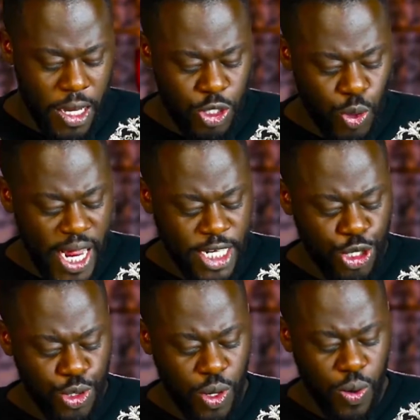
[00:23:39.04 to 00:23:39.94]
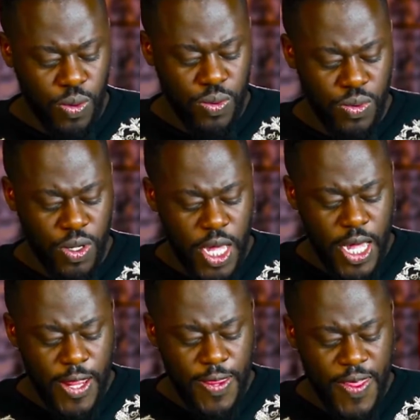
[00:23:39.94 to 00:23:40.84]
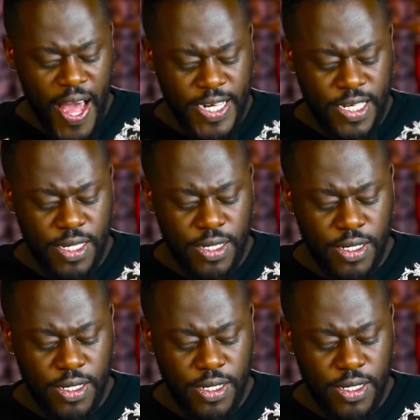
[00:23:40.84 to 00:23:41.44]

to let you know that